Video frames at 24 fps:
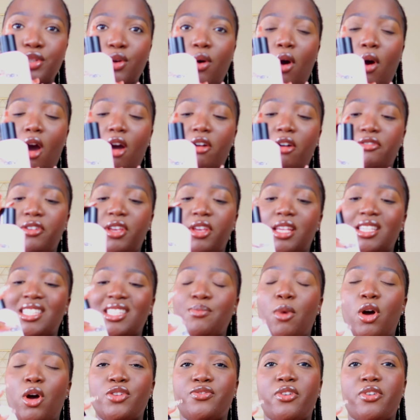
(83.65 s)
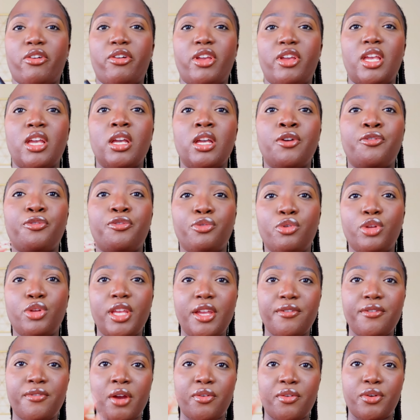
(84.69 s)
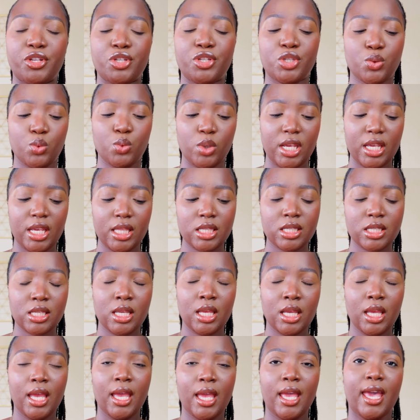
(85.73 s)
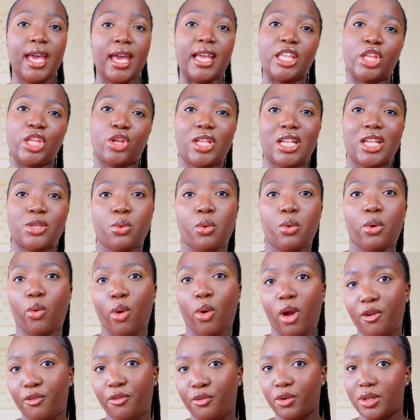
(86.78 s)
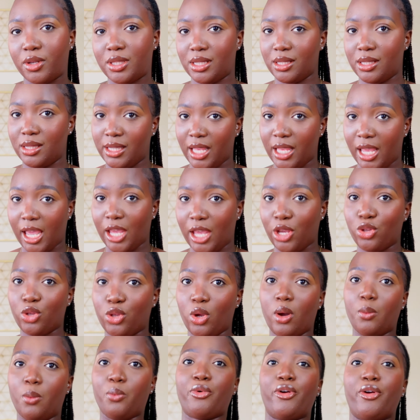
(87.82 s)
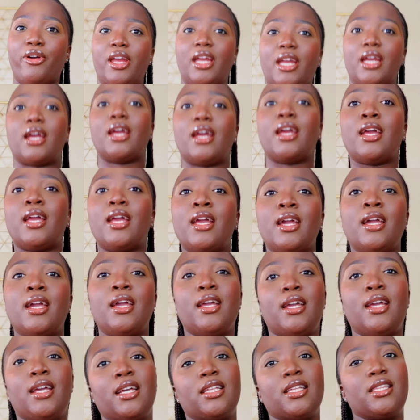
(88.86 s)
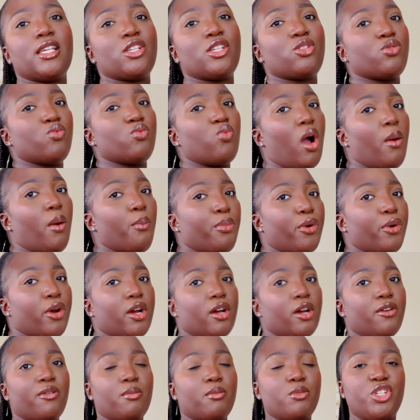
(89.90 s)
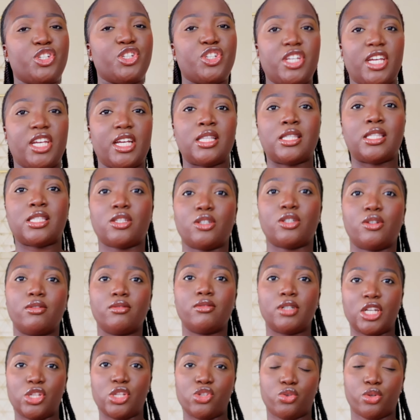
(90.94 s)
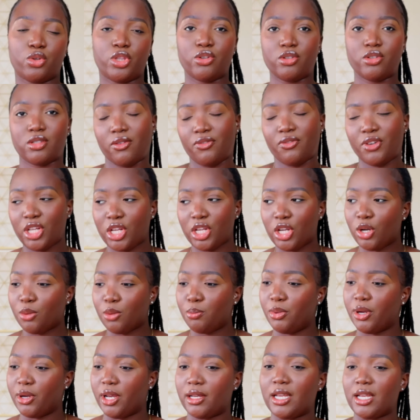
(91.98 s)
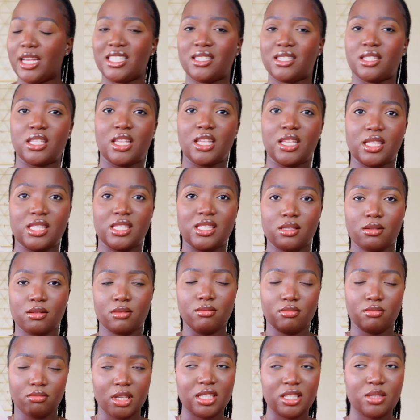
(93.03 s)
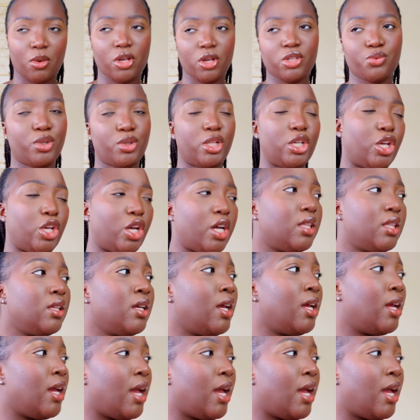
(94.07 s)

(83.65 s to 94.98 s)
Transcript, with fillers: So Ovi. It smells very fruity, very sweet. And you know, that's what we're going for today. You know, I'm wearing this romper from Shein to introduce the video, but it's, it's, it smells really good.